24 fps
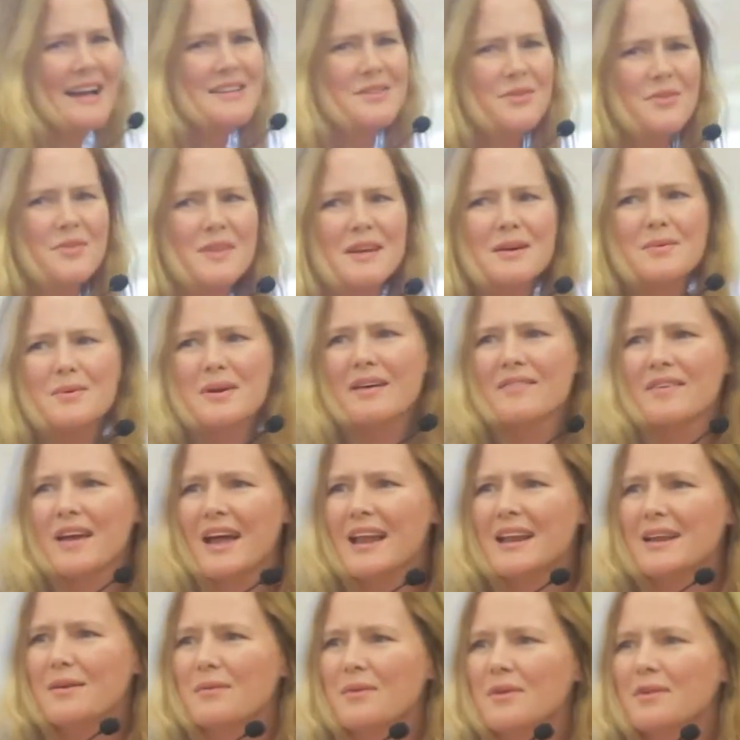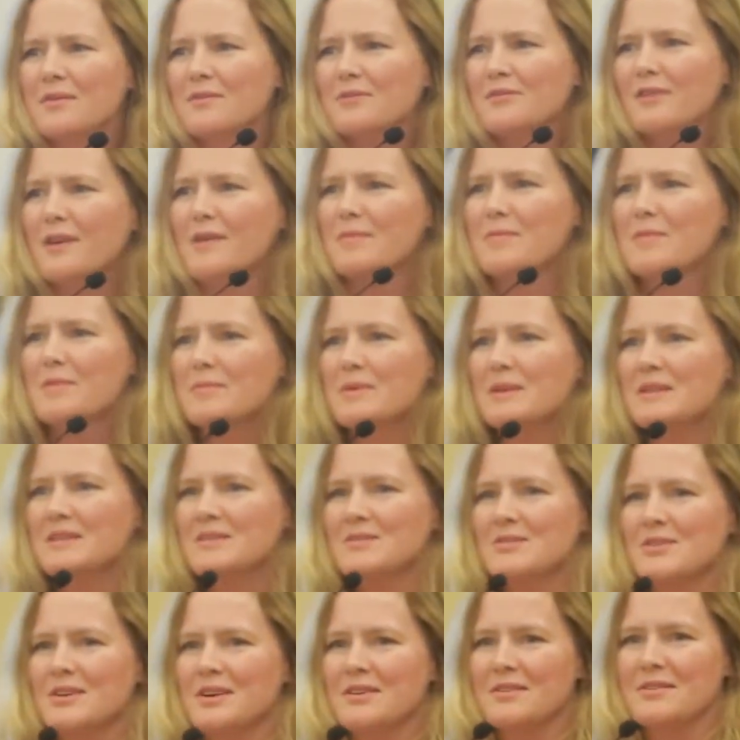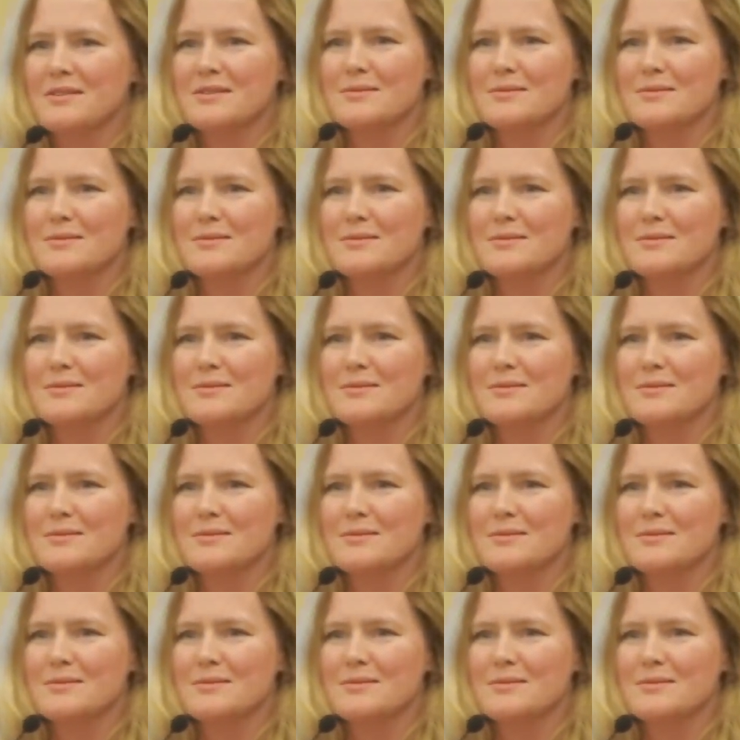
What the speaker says: I don't think we have anyone from the ministry here